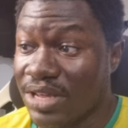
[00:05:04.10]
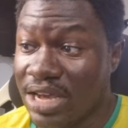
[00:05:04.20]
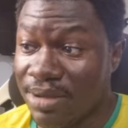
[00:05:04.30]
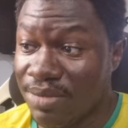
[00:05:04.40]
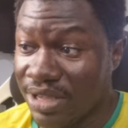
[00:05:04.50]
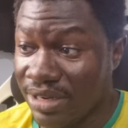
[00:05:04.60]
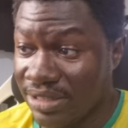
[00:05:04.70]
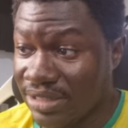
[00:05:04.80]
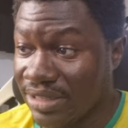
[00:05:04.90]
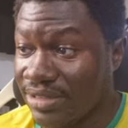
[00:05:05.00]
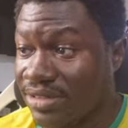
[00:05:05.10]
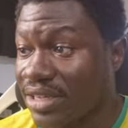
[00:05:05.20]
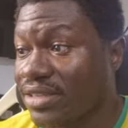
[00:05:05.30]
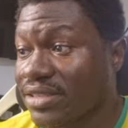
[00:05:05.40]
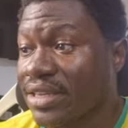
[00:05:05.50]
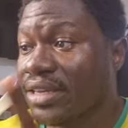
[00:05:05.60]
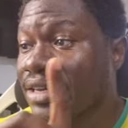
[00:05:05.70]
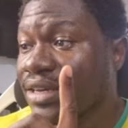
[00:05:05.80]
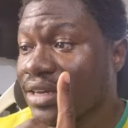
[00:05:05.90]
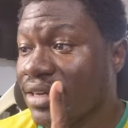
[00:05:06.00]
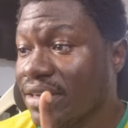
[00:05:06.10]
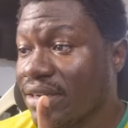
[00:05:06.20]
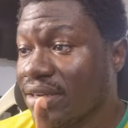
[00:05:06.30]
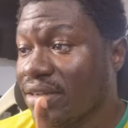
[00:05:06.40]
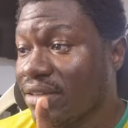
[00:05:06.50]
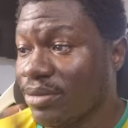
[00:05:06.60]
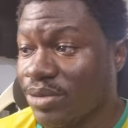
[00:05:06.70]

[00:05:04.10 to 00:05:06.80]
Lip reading: the ABNT, it says the